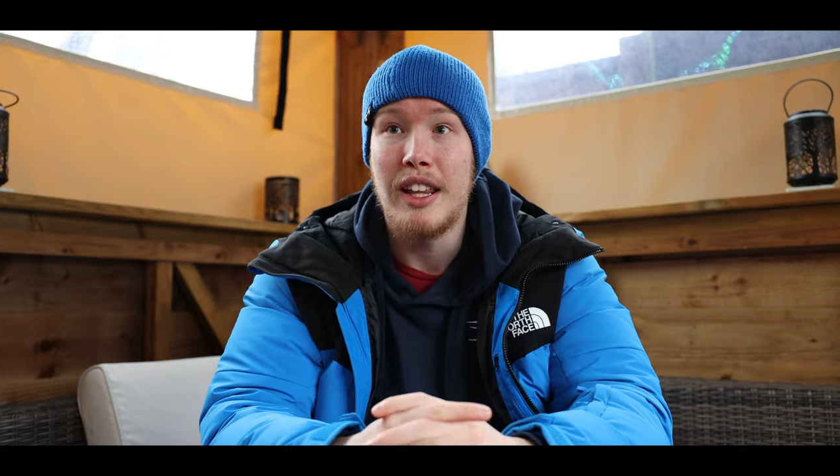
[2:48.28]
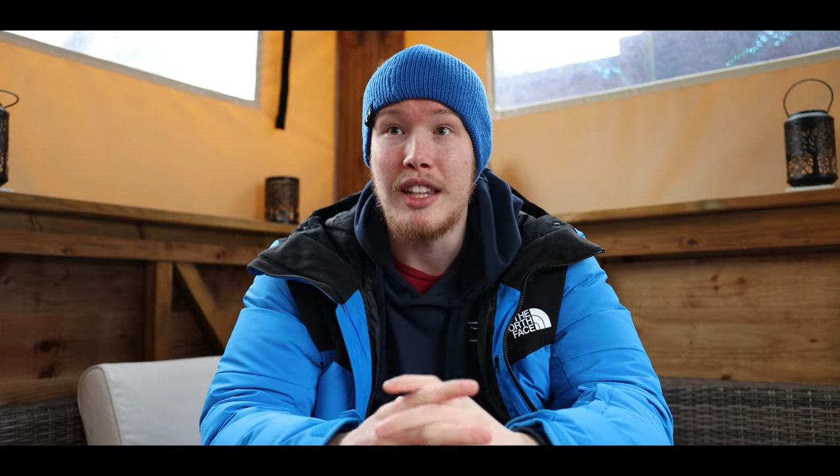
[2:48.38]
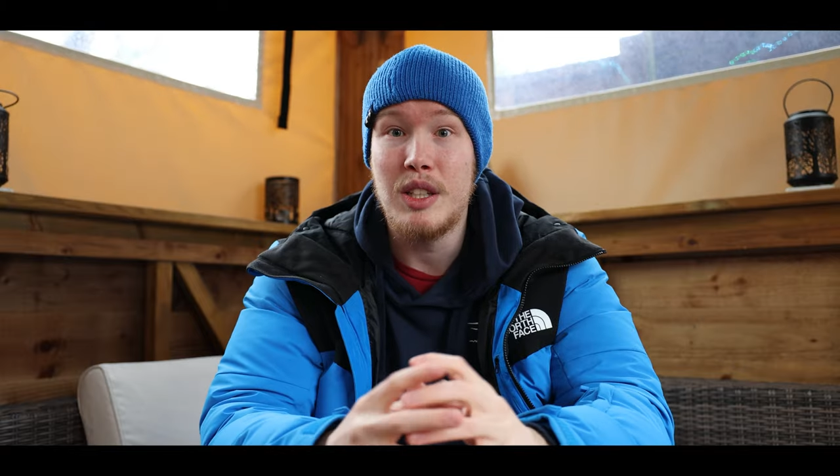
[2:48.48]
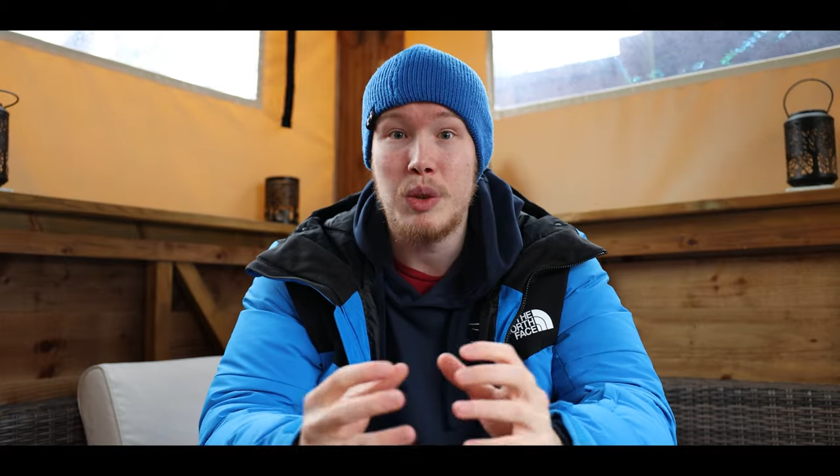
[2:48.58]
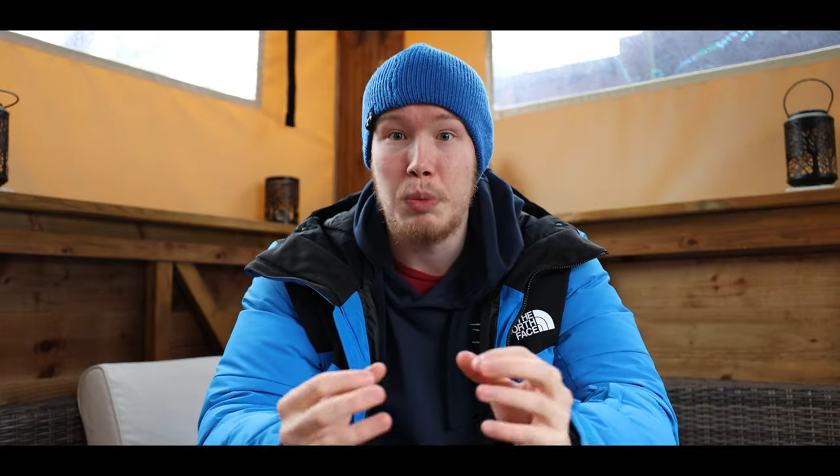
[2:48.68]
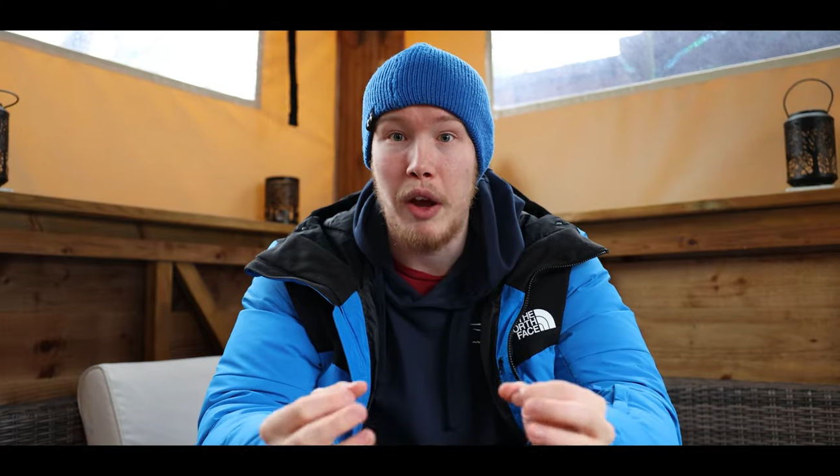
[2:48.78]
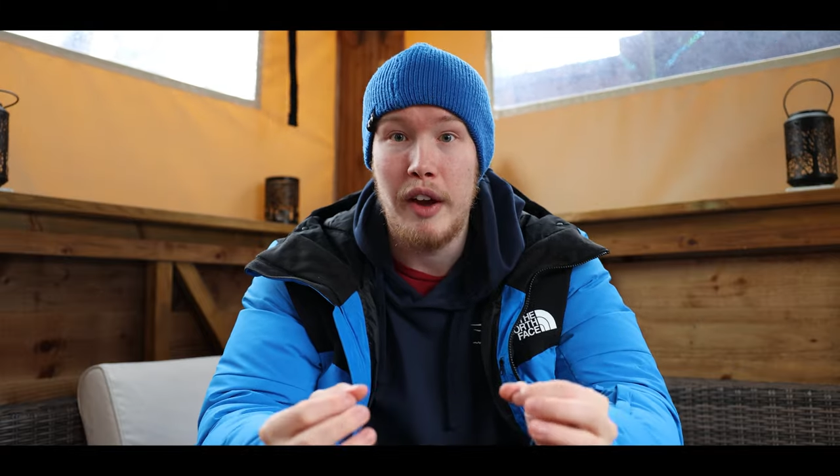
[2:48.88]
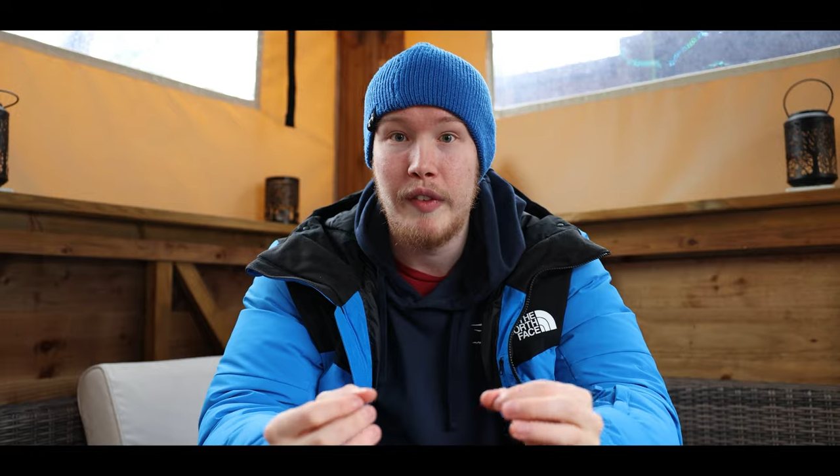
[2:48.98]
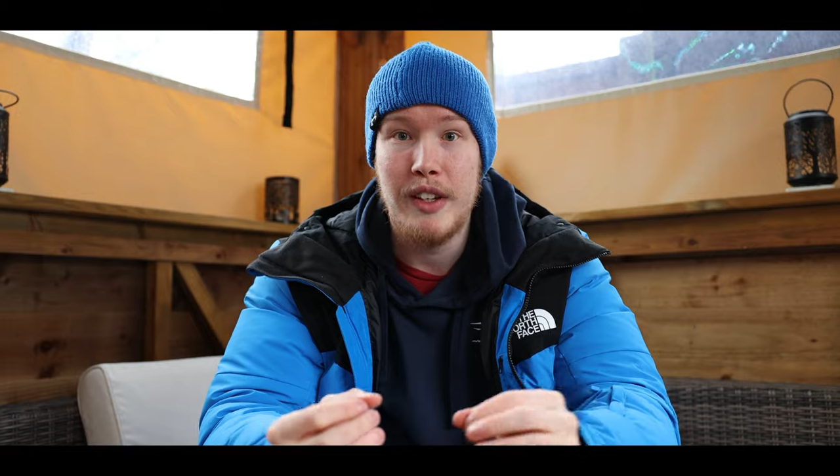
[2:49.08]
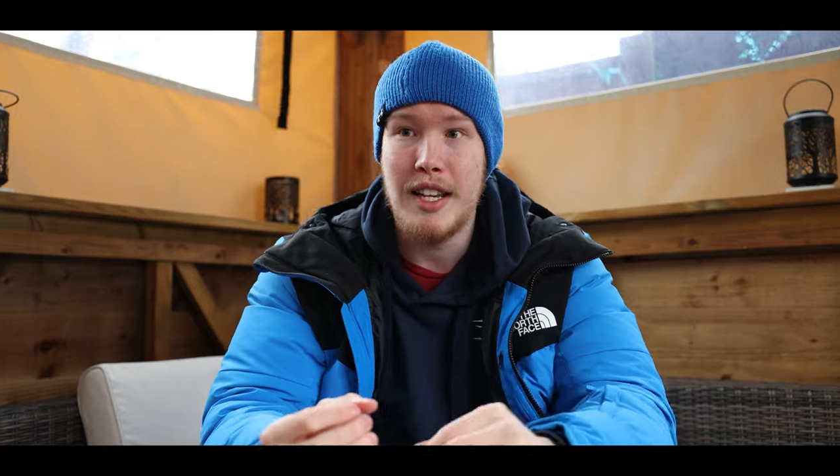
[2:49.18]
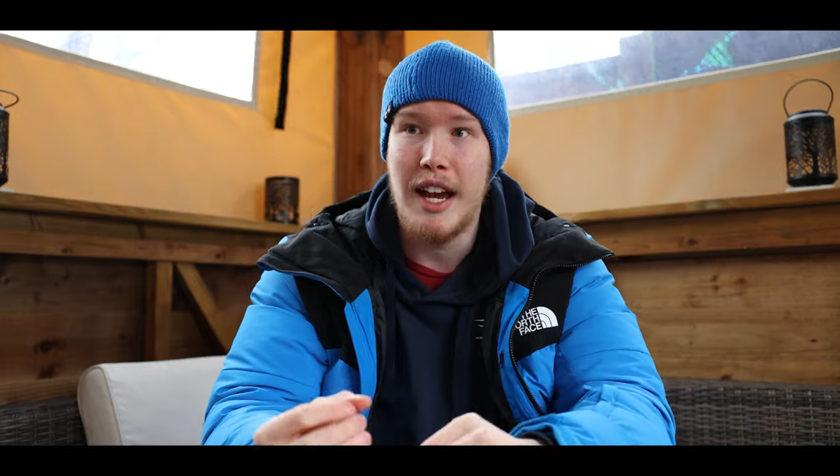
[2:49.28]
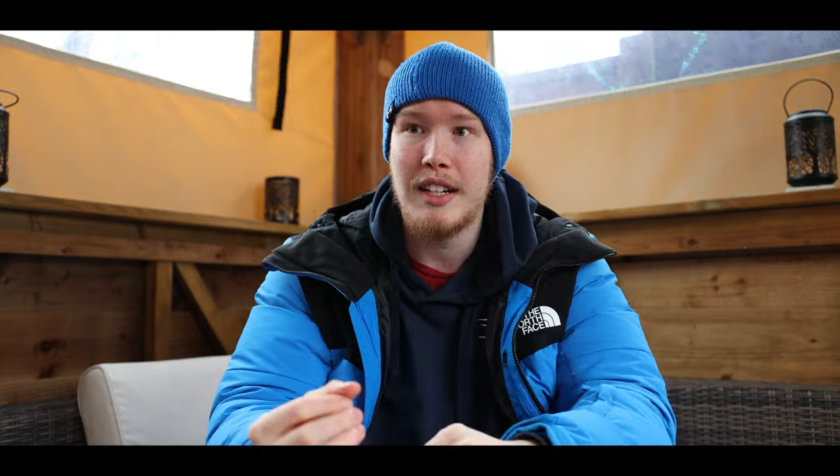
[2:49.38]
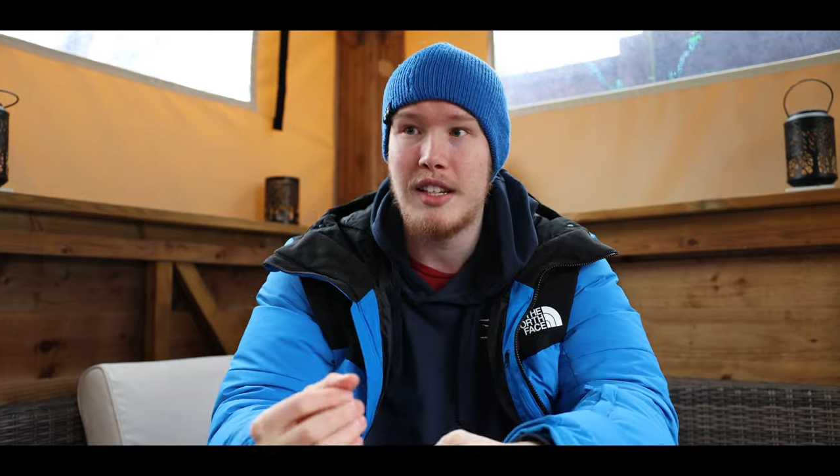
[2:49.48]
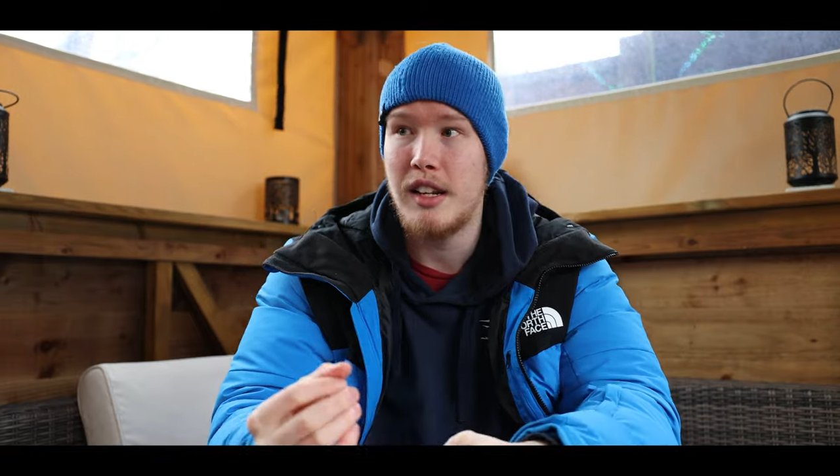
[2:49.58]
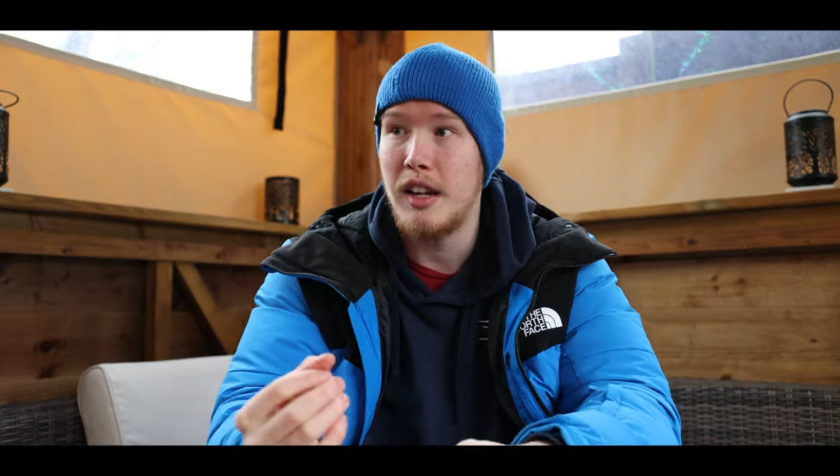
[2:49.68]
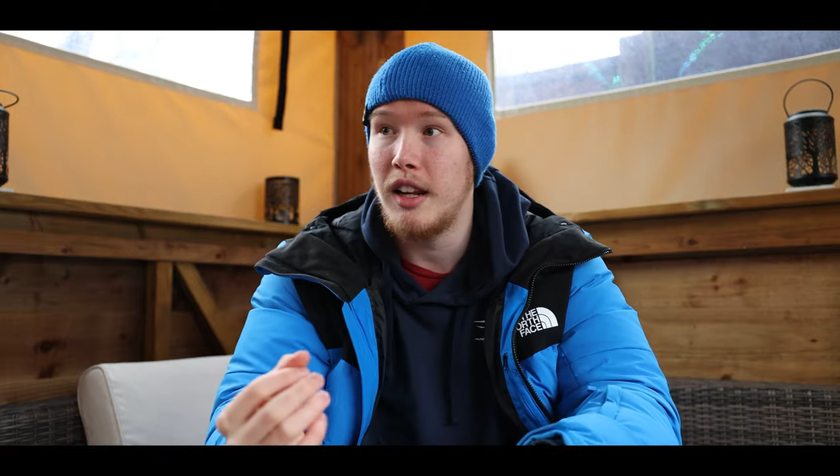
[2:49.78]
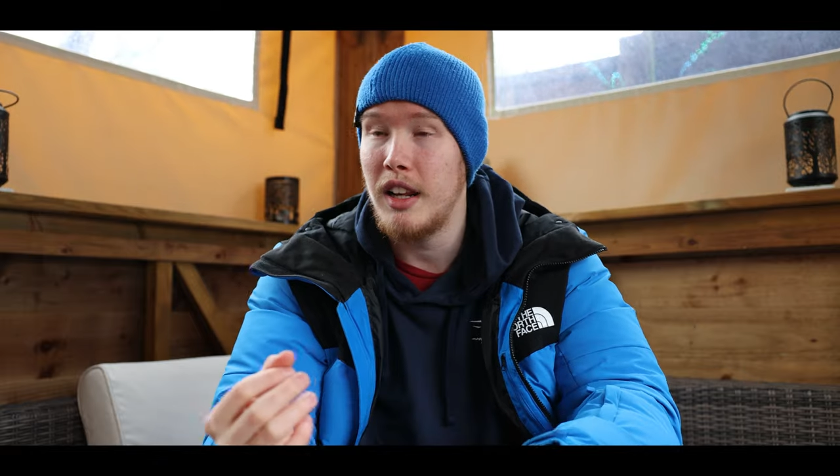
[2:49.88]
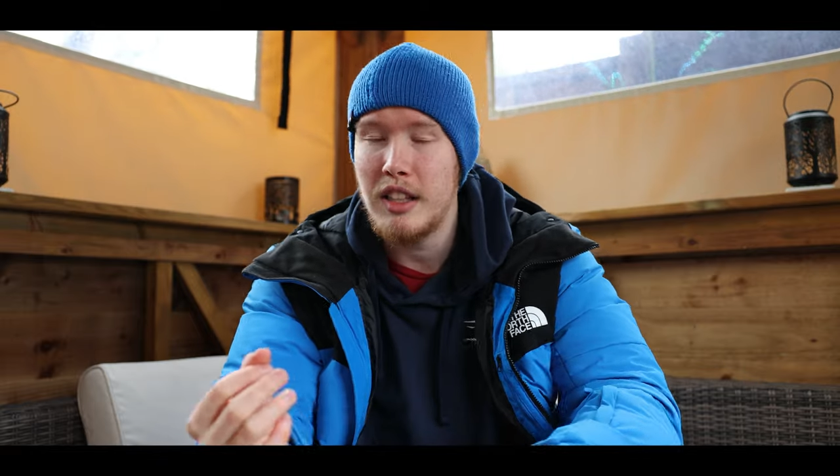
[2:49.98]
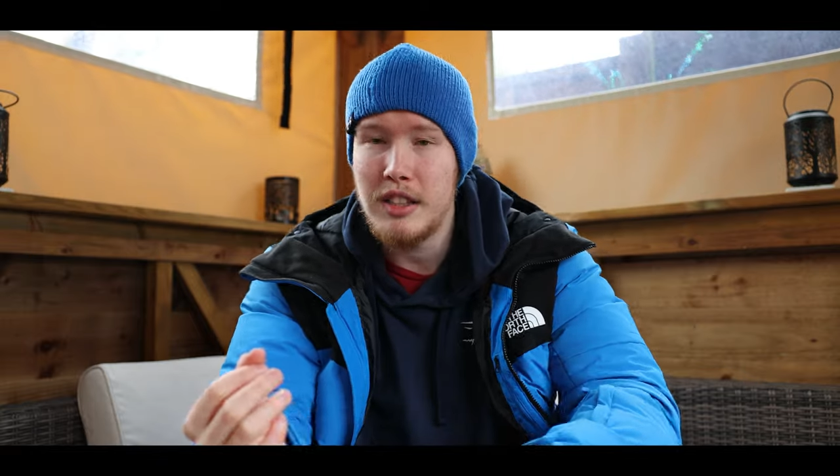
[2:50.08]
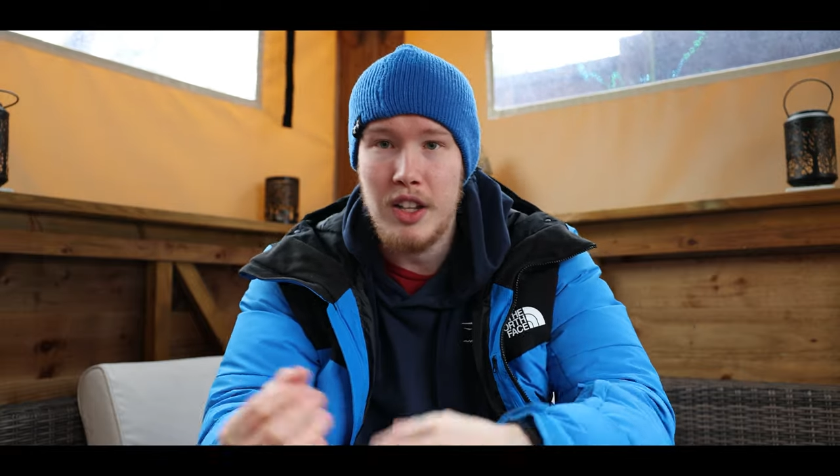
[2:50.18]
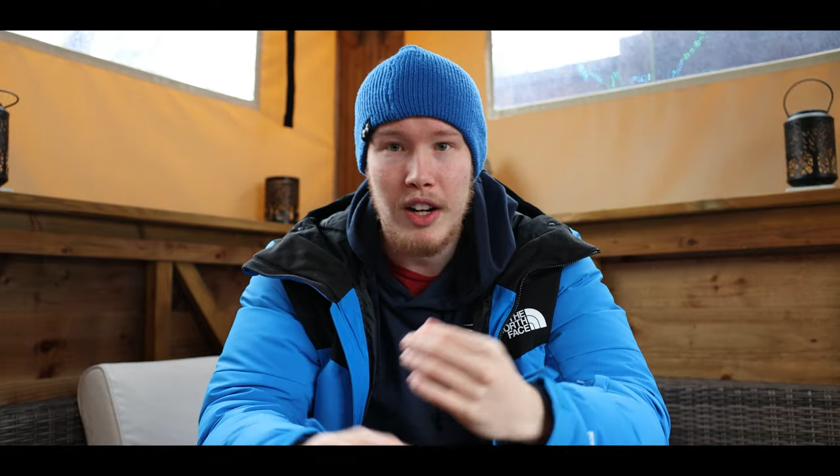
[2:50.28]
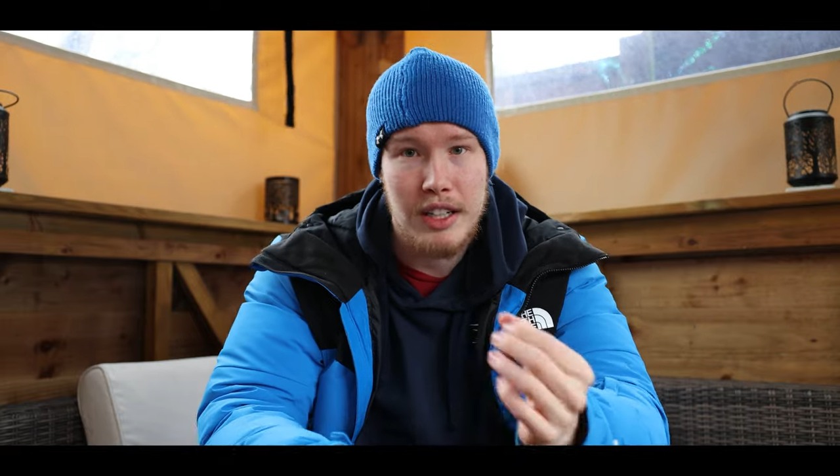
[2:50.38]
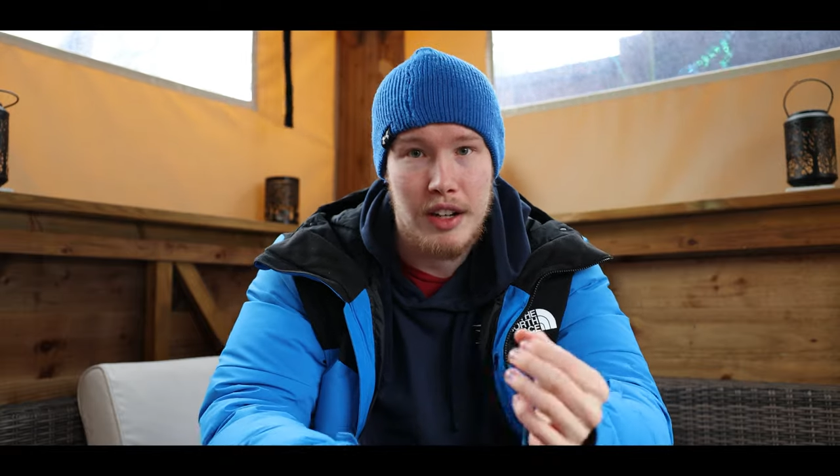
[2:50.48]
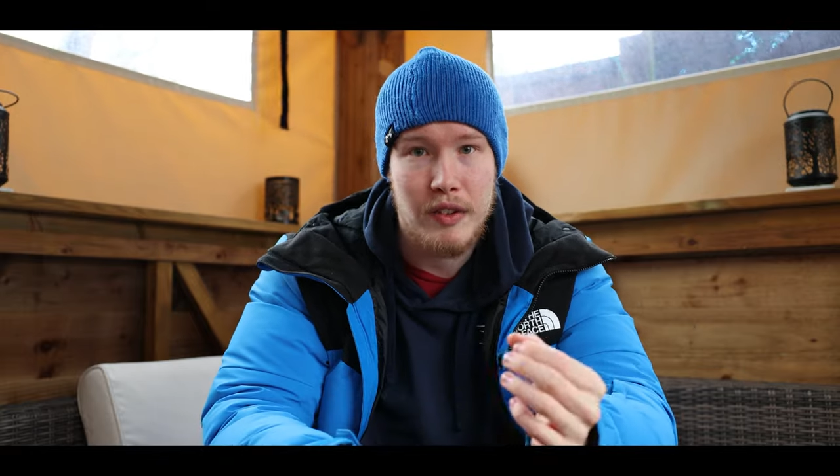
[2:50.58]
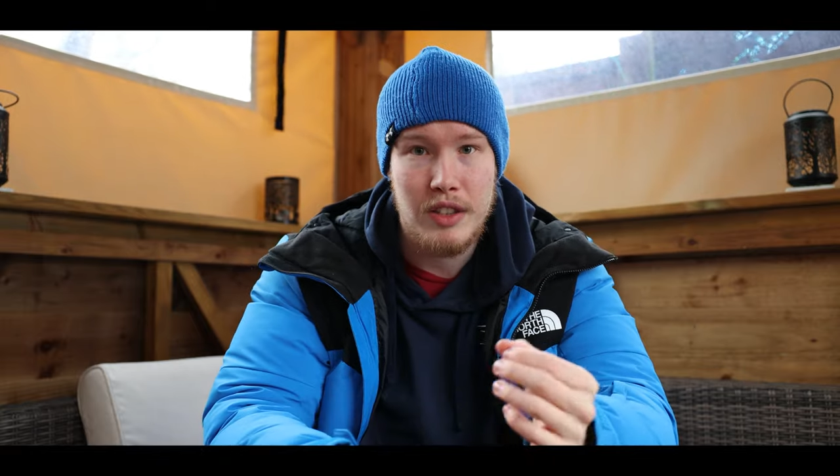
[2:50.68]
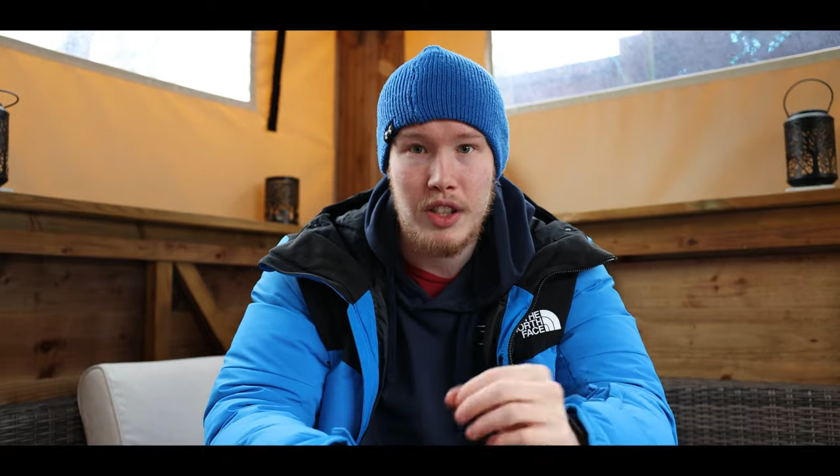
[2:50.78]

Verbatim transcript: this was perfect, it added a slightly different